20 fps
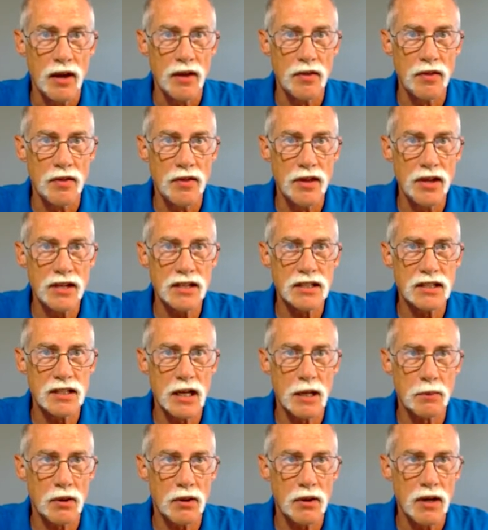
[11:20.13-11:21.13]
This
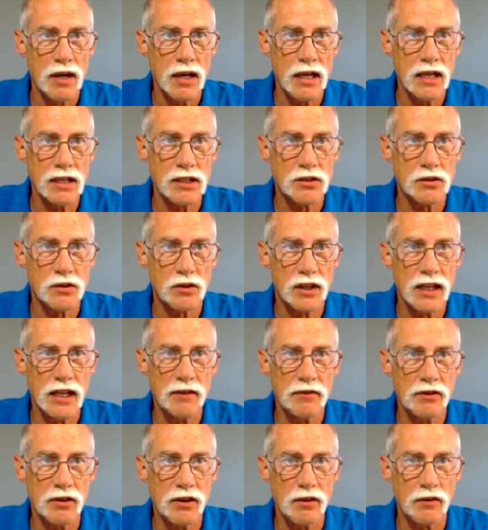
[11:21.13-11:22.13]
number, he's giving
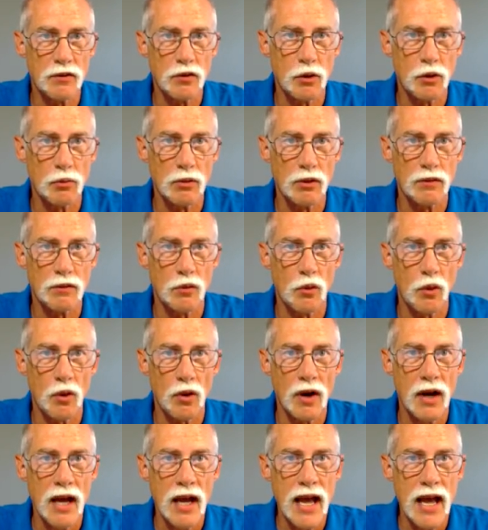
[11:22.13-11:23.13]
you the formula for,
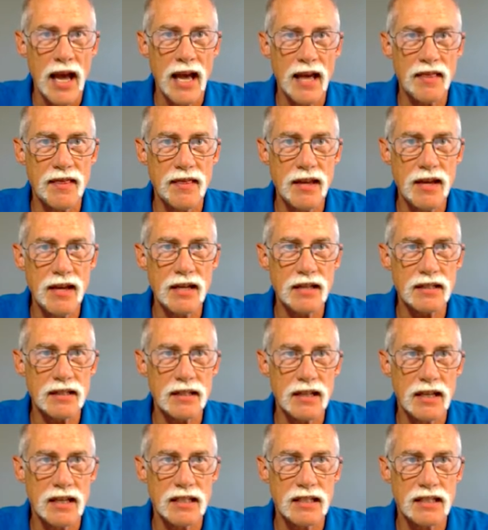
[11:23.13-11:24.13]
and this,
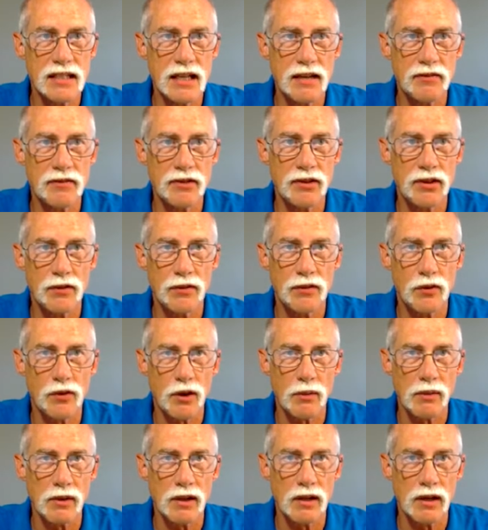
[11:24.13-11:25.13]
he's giving you the
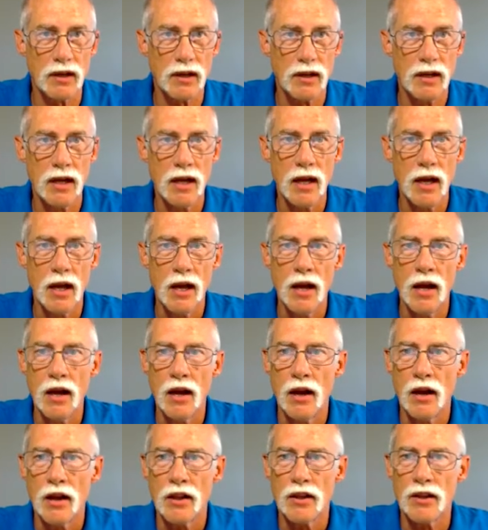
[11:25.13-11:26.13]
formula.
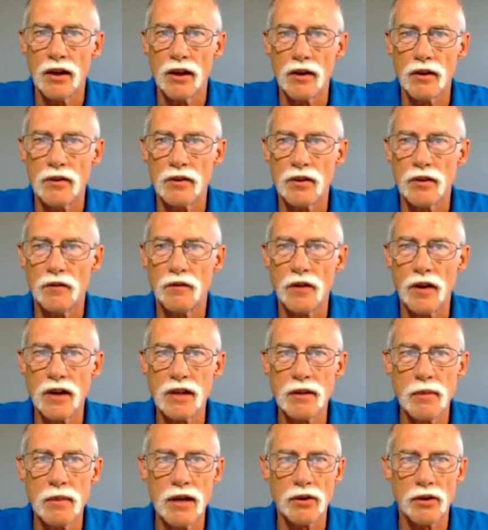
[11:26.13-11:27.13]
The
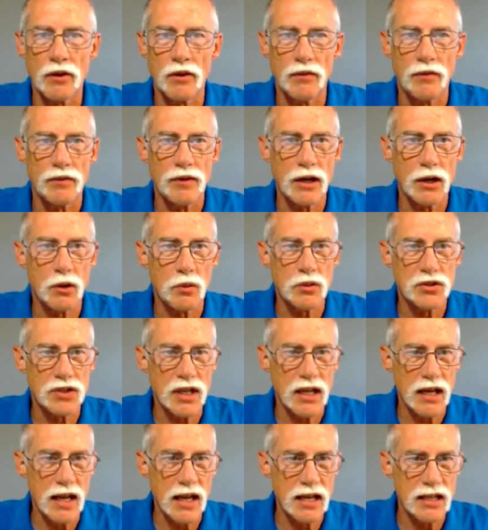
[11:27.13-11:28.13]
fundamental frequency
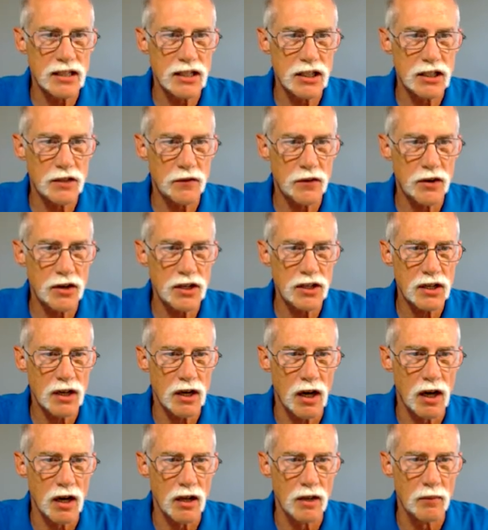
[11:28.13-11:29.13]
is this first
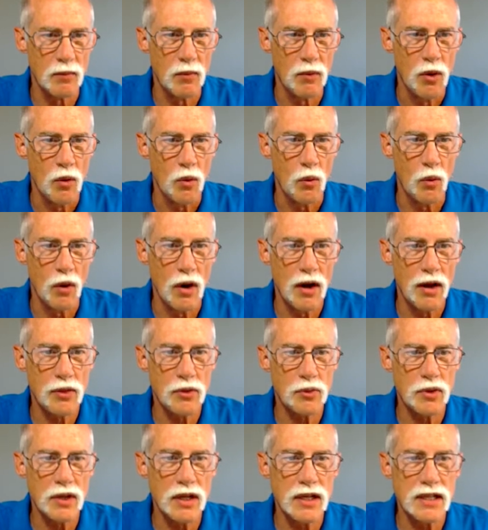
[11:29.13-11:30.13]
column. one,
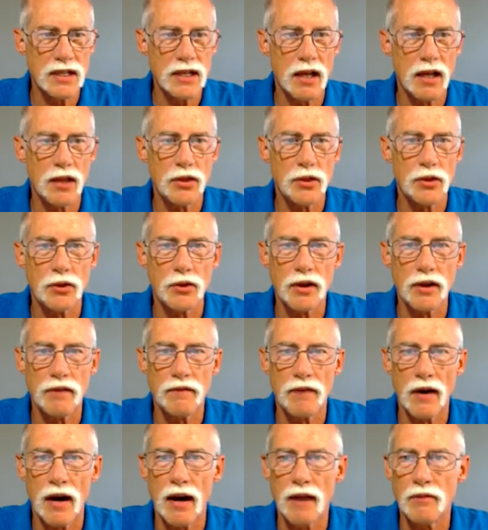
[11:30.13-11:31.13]
three, ten,
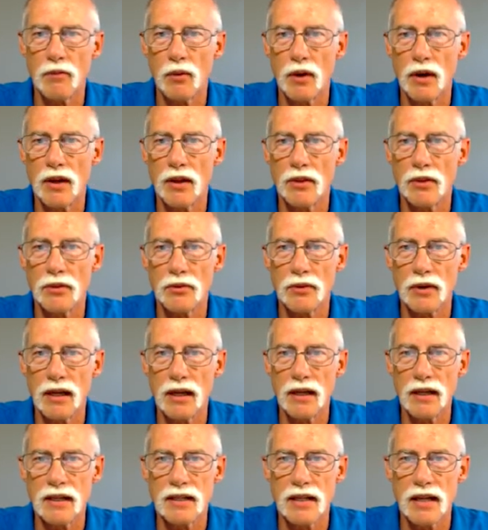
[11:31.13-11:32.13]
thirty-five, one, three,
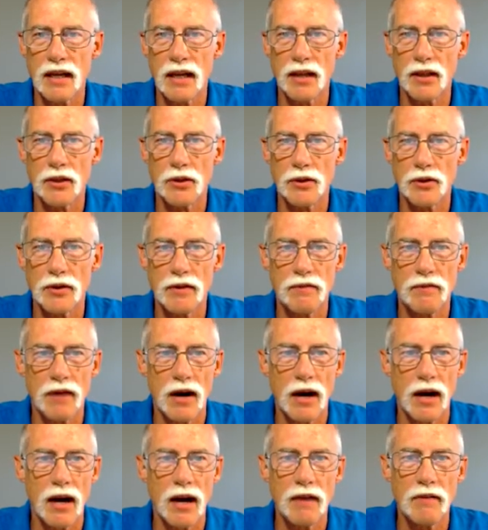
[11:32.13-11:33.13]
ten,
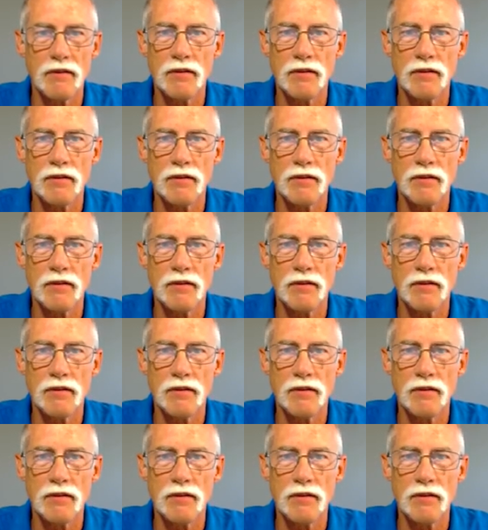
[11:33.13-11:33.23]
thirty-five.